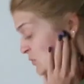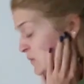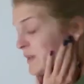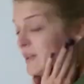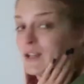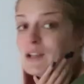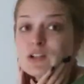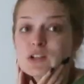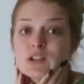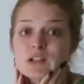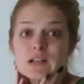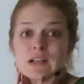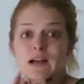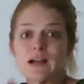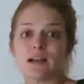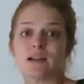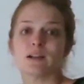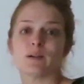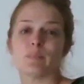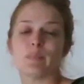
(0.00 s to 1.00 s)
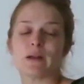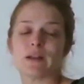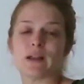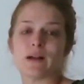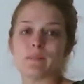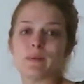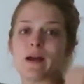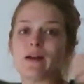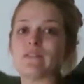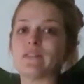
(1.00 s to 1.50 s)
what I look like, but
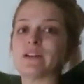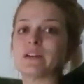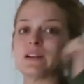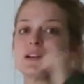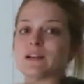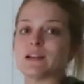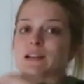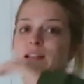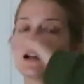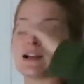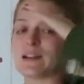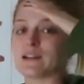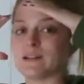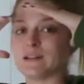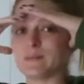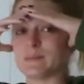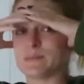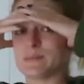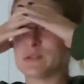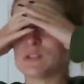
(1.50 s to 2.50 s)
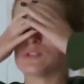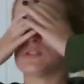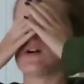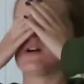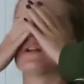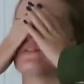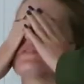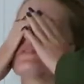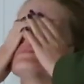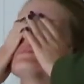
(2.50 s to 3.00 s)
I'm having like a
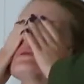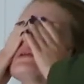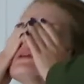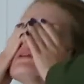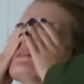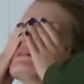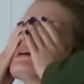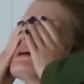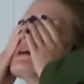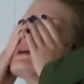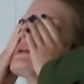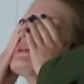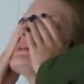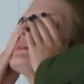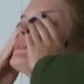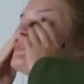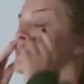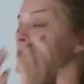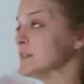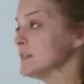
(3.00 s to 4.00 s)
start of a migraine.